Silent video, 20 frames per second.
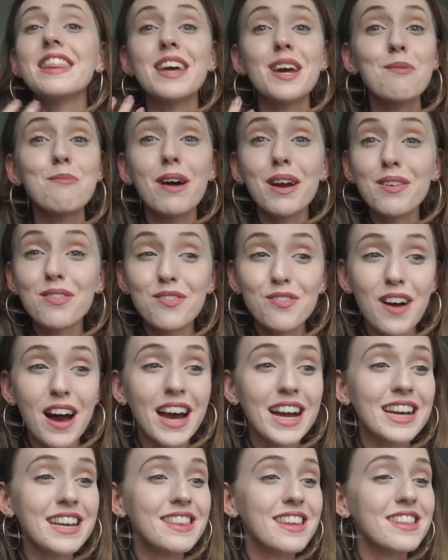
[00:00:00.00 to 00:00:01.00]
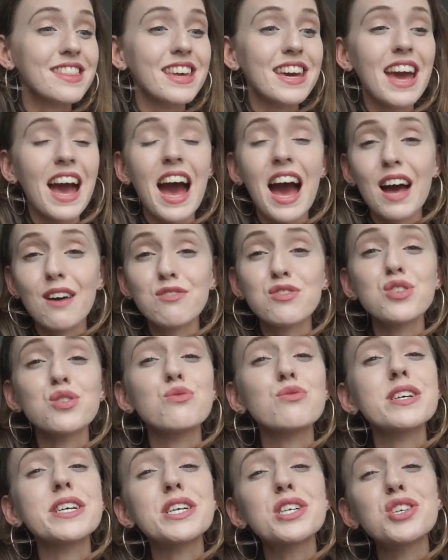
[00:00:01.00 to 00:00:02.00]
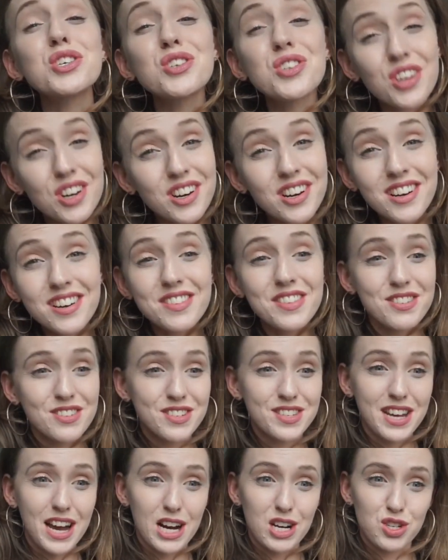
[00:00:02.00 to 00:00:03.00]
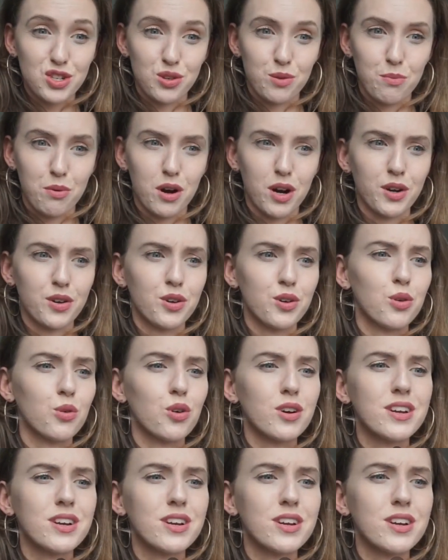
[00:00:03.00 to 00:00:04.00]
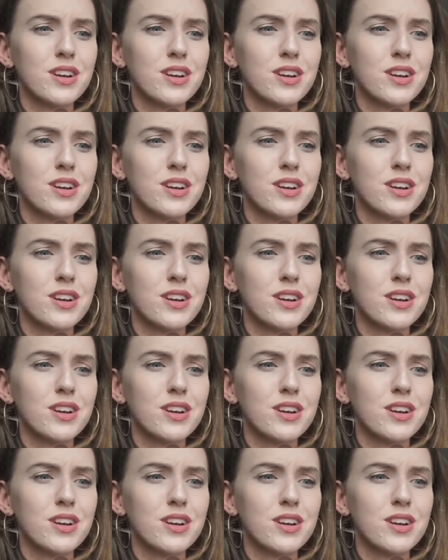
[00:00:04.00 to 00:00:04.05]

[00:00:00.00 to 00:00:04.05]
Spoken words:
They might find that they have to reassure their sexual partner or...